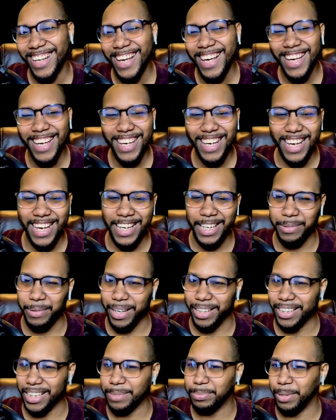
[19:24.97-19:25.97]
Anyway,
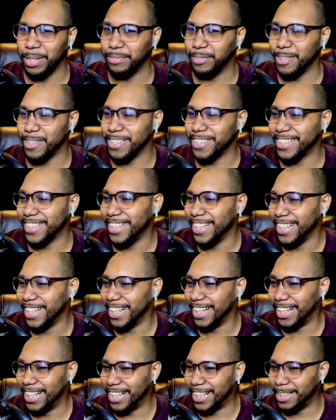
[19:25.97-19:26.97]
let's play first.
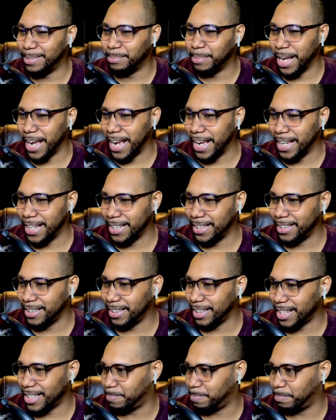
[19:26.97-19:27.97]
And
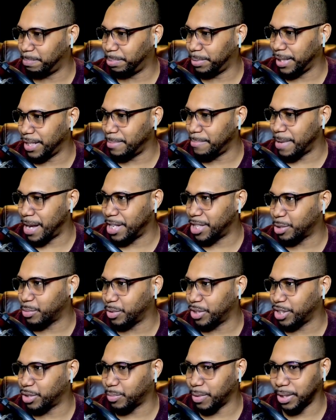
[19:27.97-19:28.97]
let's play Magic with
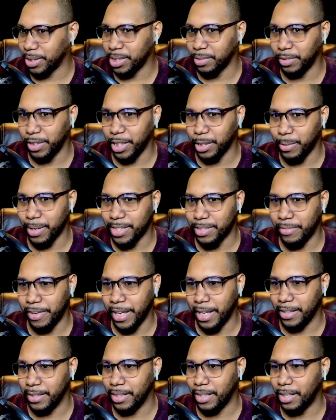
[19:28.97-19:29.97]
this relatively aggressive
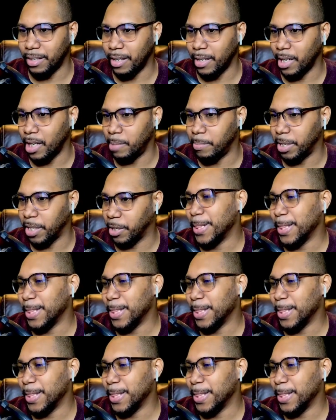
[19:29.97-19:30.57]
hand. All right, I'm in there.